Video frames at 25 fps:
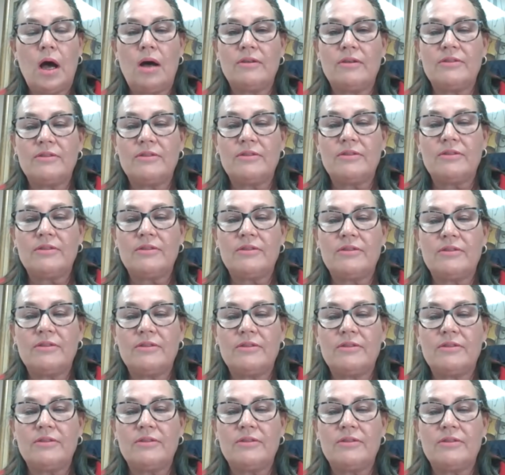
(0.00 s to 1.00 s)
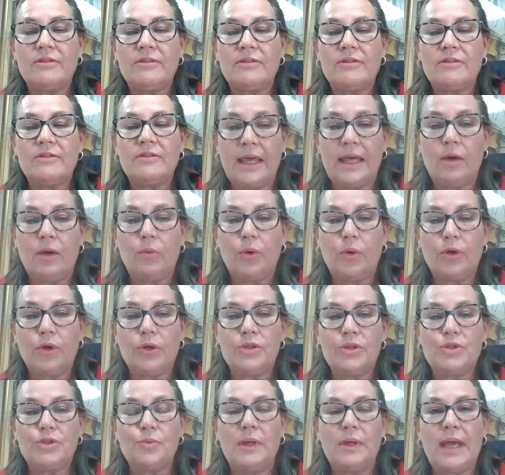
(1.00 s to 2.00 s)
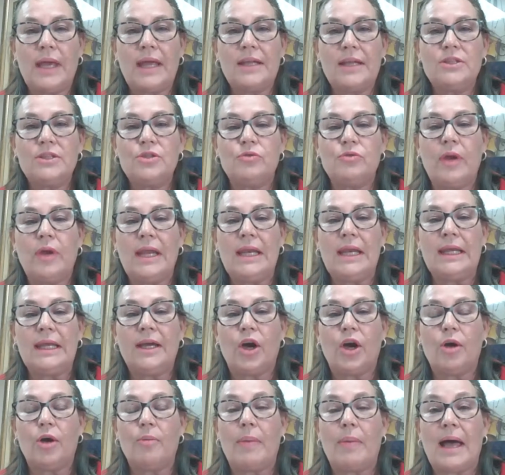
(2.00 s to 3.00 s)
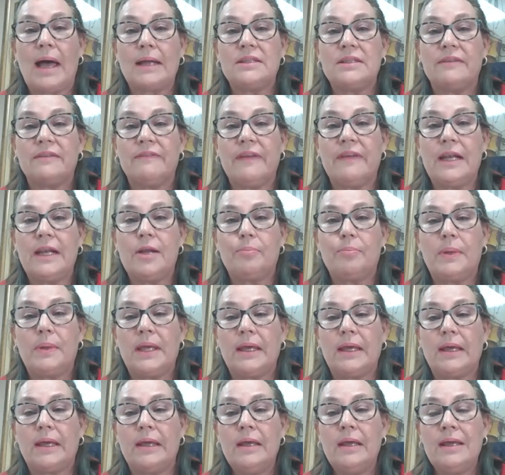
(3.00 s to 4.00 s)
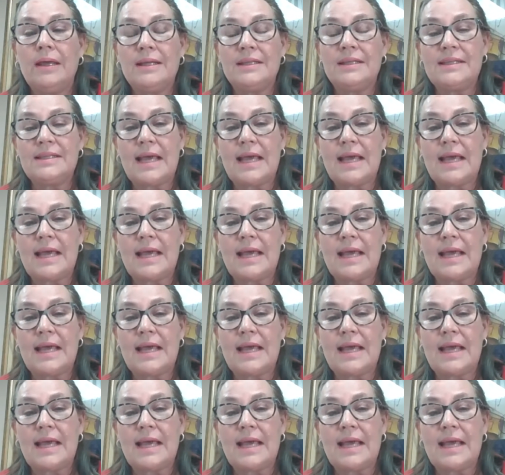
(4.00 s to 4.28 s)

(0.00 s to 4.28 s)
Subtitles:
of skilled healthcare workers, we had to really go about developing